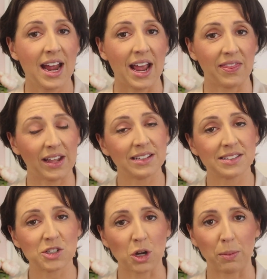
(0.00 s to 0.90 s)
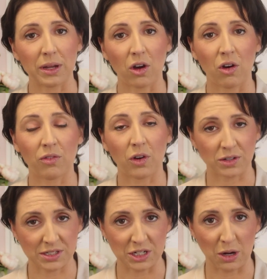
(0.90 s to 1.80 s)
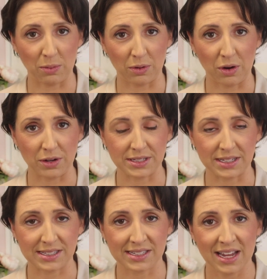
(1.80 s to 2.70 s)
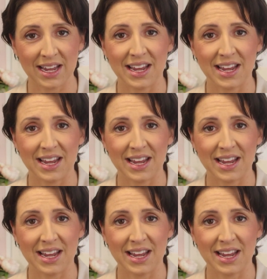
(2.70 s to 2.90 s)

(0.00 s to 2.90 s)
and that is the topic of osteoporosis.